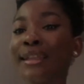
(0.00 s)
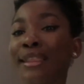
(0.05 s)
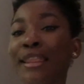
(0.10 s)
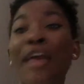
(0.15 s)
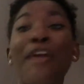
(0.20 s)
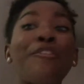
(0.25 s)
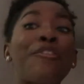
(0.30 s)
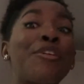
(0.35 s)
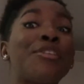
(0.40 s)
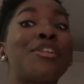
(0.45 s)

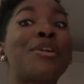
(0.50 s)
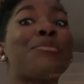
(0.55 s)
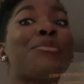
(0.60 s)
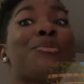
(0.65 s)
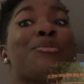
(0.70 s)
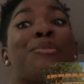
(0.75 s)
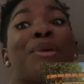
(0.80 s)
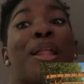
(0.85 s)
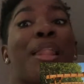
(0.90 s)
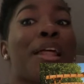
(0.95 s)
Like for example,
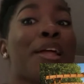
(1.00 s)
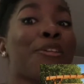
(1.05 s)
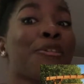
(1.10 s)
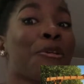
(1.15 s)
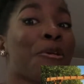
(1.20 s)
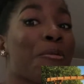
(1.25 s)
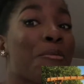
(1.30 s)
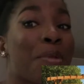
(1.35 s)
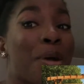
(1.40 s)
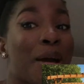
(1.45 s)

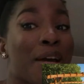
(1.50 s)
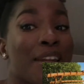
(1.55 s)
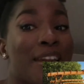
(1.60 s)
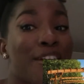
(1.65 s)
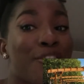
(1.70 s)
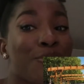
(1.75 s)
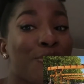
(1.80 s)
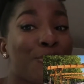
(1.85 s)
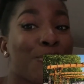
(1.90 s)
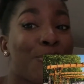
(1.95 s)
Balaton
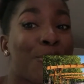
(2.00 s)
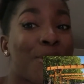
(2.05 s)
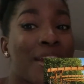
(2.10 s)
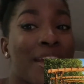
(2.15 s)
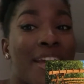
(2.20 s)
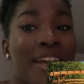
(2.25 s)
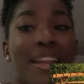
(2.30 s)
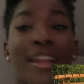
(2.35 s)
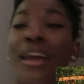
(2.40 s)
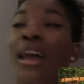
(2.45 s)

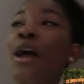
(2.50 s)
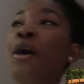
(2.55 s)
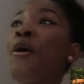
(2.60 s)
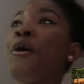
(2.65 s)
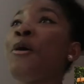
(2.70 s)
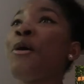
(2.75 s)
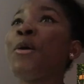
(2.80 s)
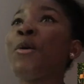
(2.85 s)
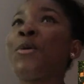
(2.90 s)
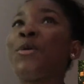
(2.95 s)
Furer,
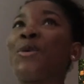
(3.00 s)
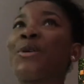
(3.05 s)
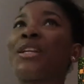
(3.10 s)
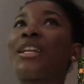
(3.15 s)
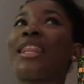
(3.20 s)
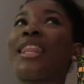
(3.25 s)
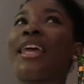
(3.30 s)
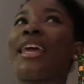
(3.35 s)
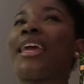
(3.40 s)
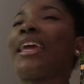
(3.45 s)
or
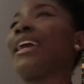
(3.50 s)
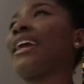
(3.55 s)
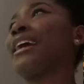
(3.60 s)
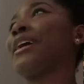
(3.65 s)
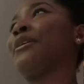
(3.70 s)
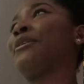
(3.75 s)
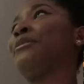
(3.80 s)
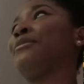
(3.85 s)
like